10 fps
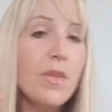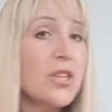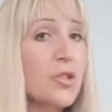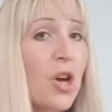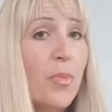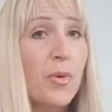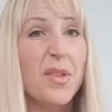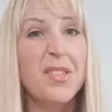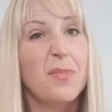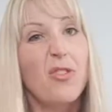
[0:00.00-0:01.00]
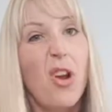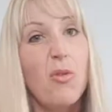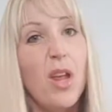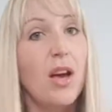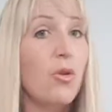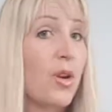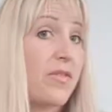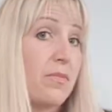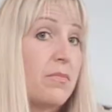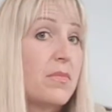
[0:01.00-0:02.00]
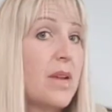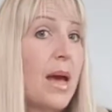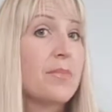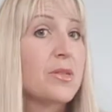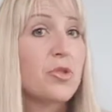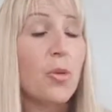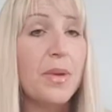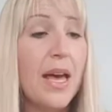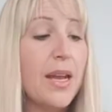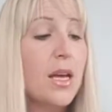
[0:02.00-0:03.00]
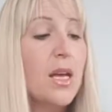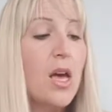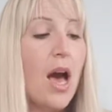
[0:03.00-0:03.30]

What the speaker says: top it with some granola or even some chopped banana,